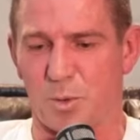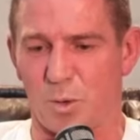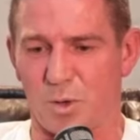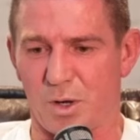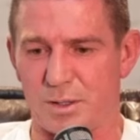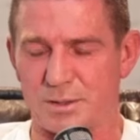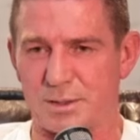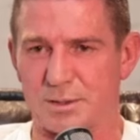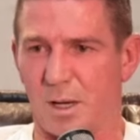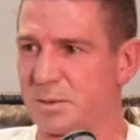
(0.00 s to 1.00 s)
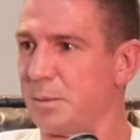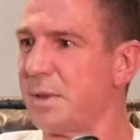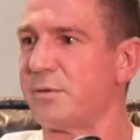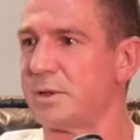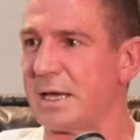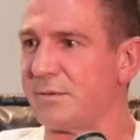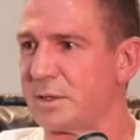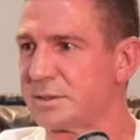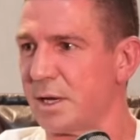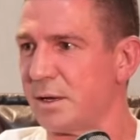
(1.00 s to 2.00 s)
Paul Connors at the time, so I'm never
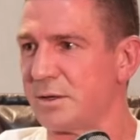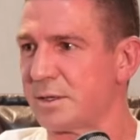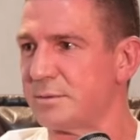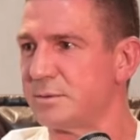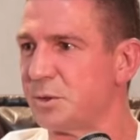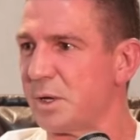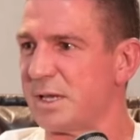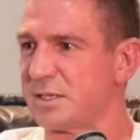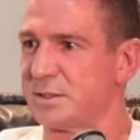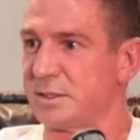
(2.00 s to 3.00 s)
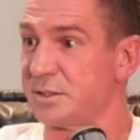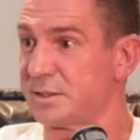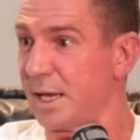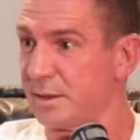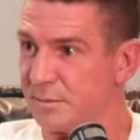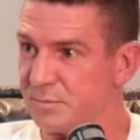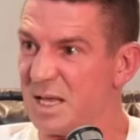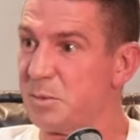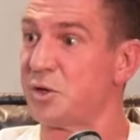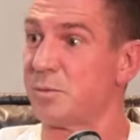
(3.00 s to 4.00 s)
leaving, so you can do it. He's just saying,
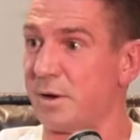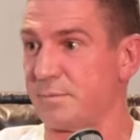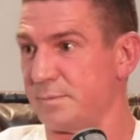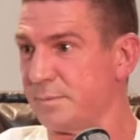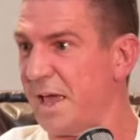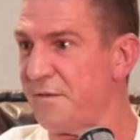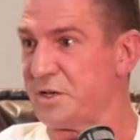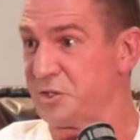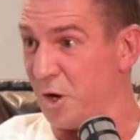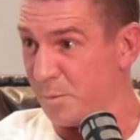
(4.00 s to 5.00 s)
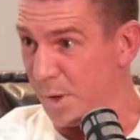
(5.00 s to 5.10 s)
let me do my effing job,